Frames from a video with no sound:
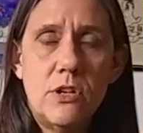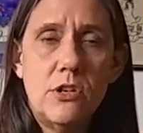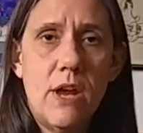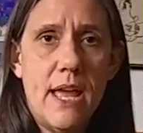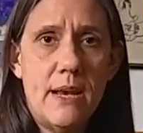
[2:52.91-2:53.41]

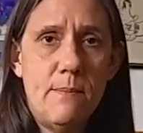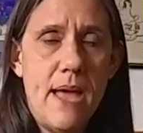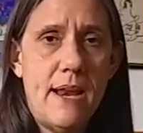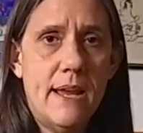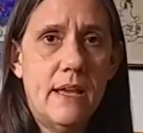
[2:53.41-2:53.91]
based on your
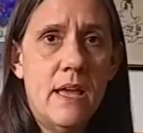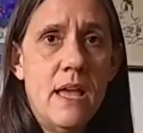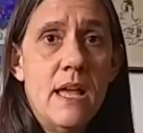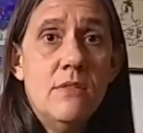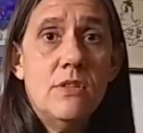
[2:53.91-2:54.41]

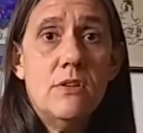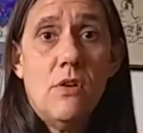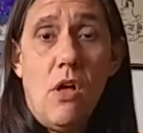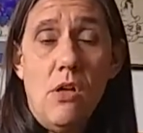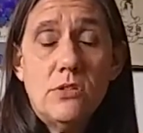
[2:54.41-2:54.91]
animatic.
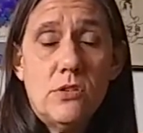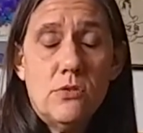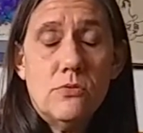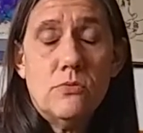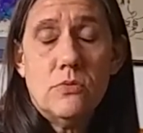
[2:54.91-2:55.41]
There
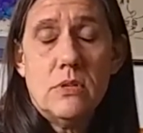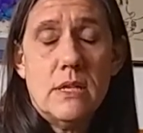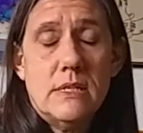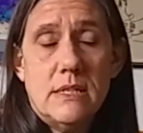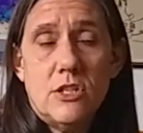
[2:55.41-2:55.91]

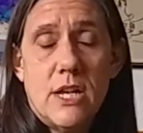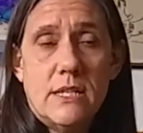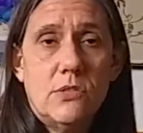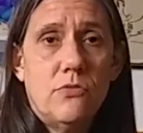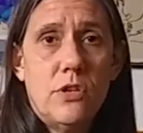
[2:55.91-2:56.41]
also
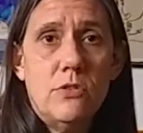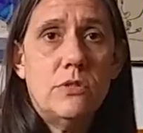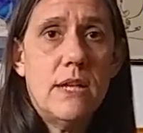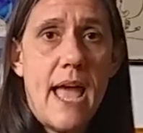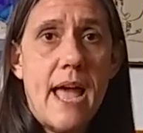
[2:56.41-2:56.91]
is a chance
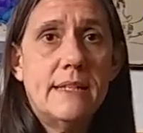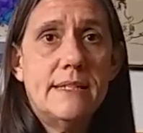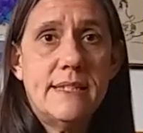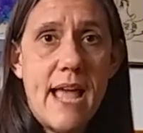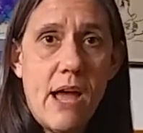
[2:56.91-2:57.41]
for you
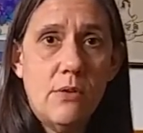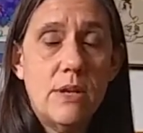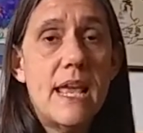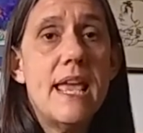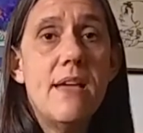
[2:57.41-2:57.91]
to add
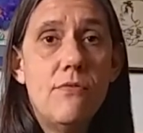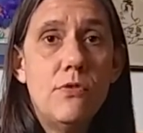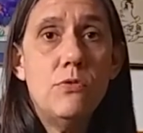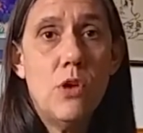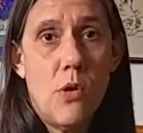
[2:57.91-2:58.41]
sound
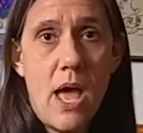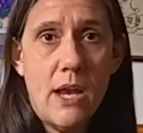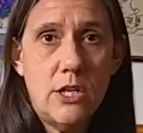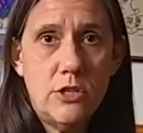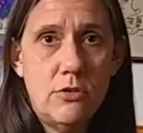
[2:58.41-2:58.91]
if you
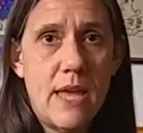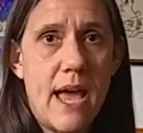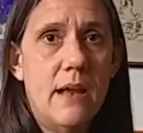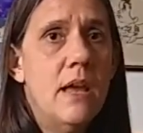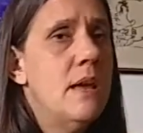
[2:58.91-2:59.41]
know how to
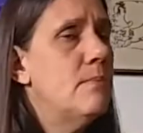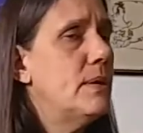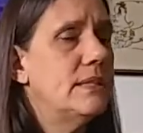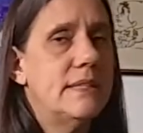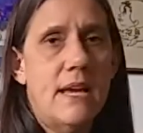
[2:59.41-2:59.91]
do that.
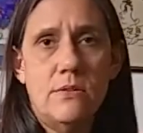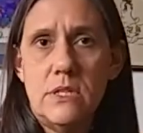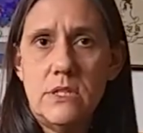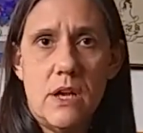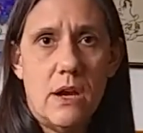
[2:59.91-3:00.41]
But
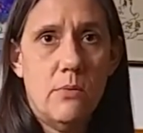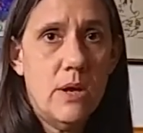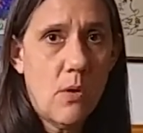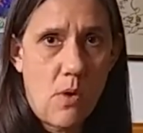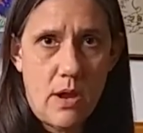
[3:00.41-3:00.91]
sound is
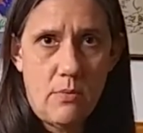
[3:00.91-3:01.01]
not a